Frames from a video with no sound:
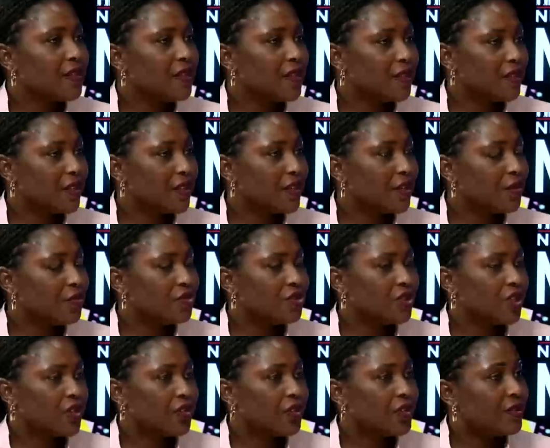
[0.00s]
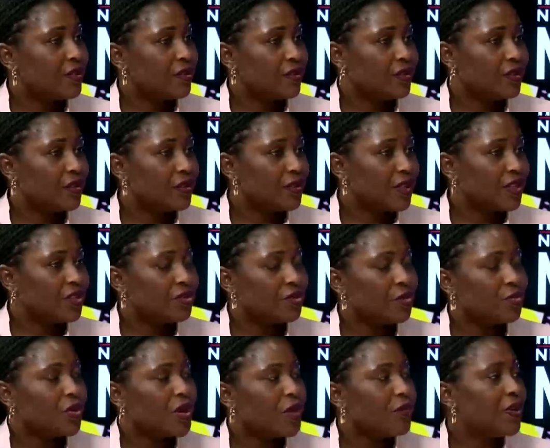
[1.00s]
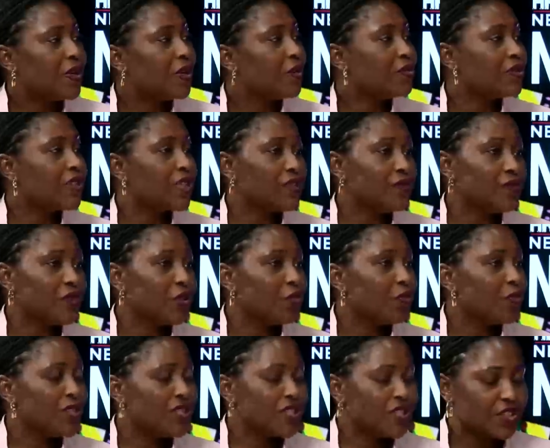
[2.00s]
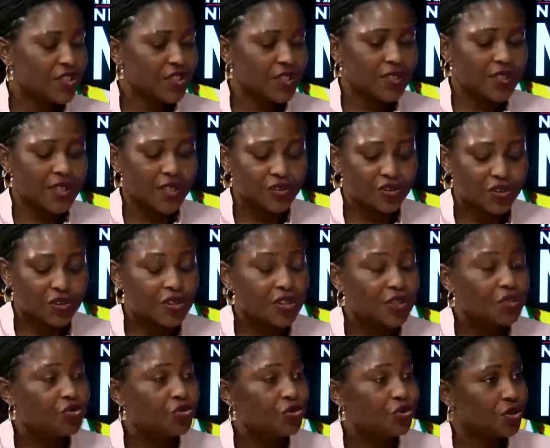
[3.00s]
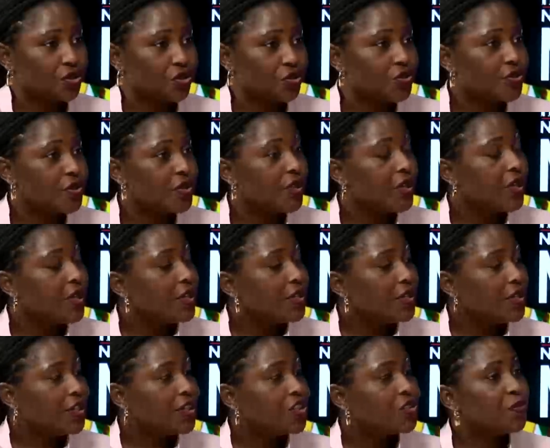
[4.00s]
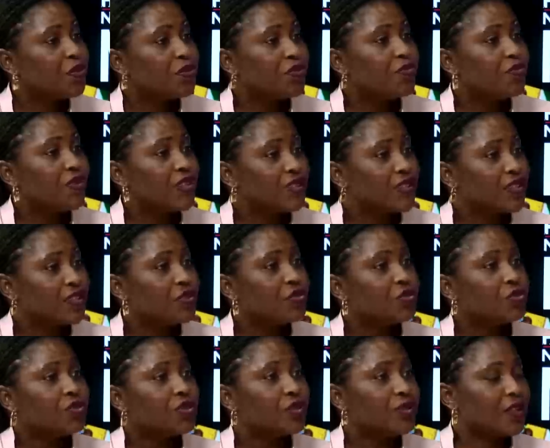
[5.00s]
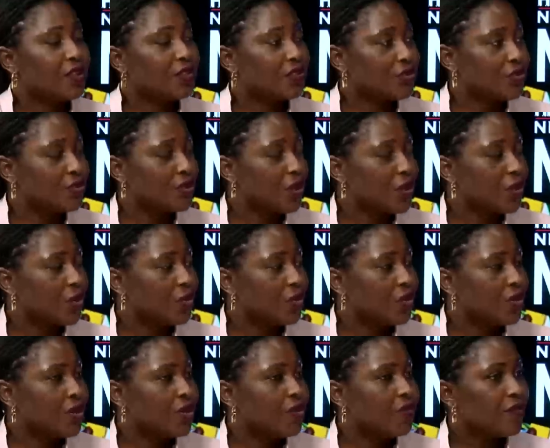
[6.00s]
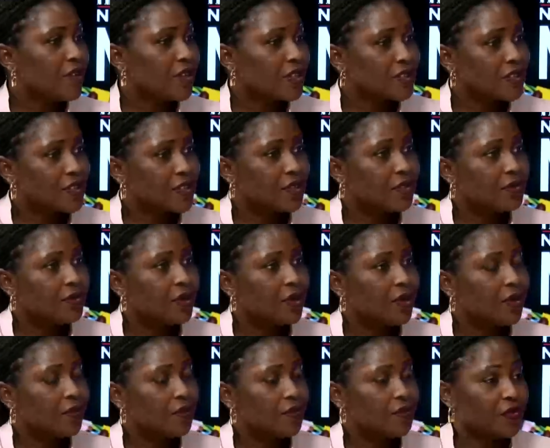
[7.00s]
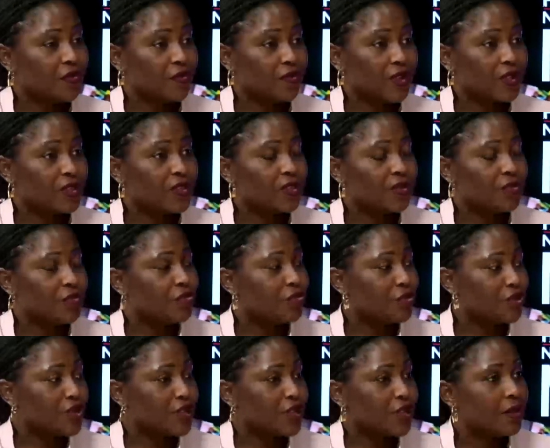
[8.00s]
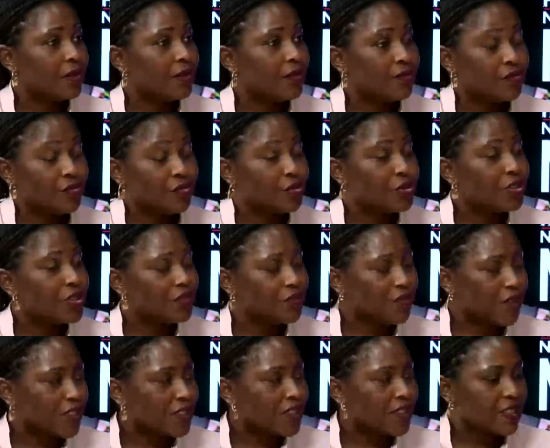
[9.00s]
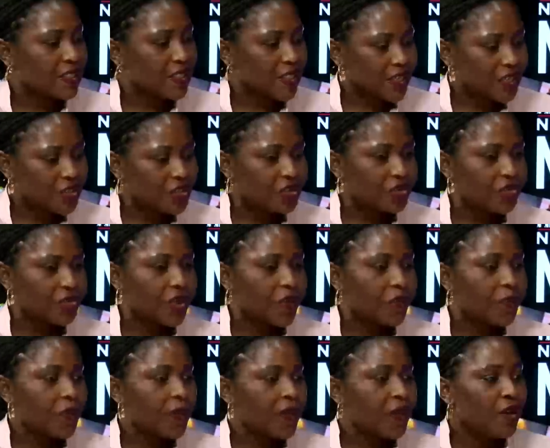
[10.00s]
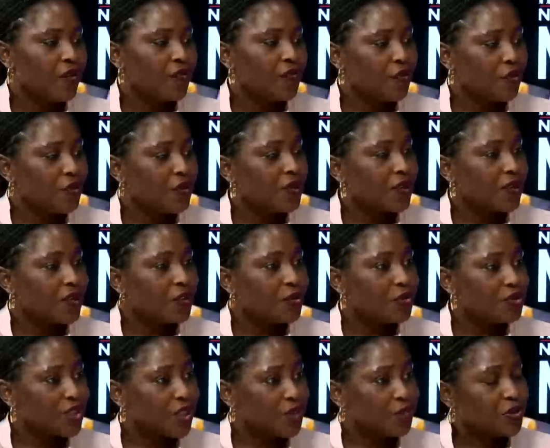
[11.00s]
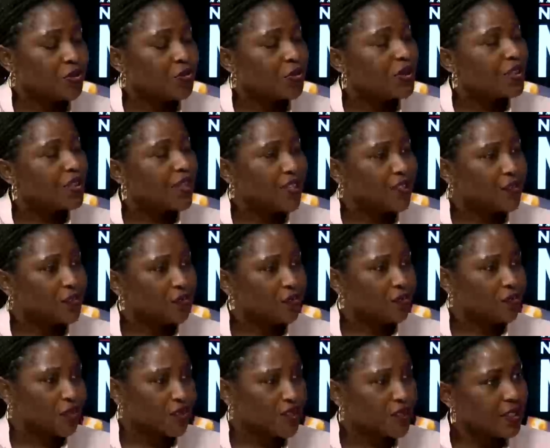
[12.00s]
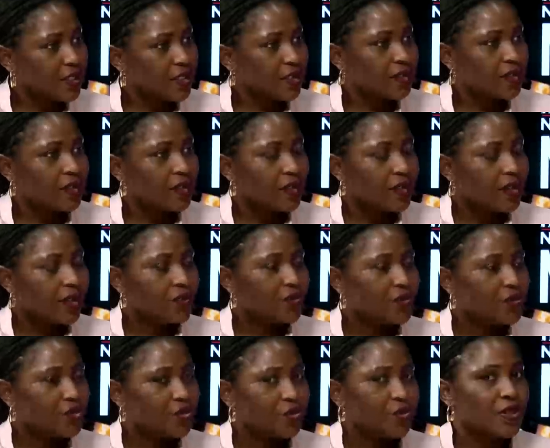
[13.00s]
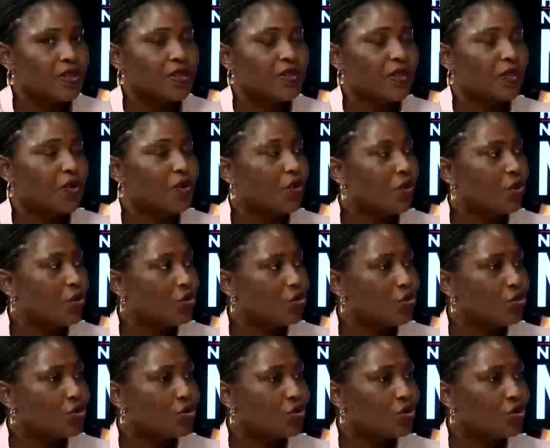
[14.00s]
the girl child, and the National Primary Healthcare Development Agency has just introduced the HPV vaccine into the national vaccine, the routine vaccine in Nigeria, for the girl child between 9 to 14. Mm. And so it's a call to,